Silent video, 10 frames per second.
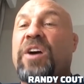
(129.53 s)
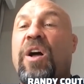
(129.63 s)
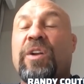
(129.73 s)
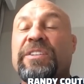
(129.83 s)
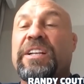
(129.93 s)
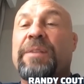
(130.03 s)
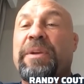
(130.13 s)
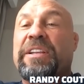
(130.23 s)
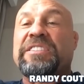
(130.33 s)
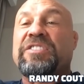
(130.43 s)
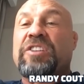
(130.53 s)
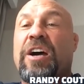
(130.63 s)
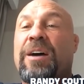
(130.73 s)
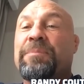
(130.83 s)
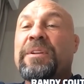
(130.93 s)
Collard did an amazing
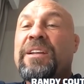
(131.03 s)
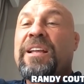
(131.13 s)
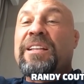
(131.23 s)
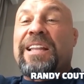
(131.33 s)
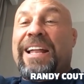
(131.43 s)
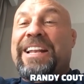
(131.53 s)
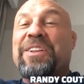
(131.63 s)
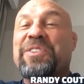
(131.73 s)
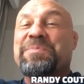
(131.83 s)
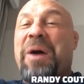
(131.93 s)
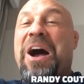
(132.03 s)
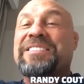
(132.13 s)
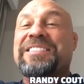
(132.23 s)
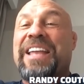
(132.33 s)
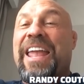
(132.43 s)
job letting those
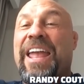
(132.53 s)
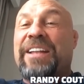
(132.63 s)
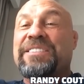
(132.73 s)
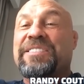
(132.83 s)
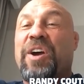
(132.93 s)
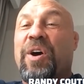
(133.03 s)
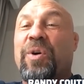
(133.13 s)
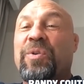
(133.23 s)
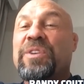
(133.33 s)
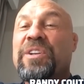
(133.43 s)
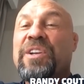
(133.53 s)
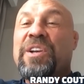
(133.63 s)
boxing hands go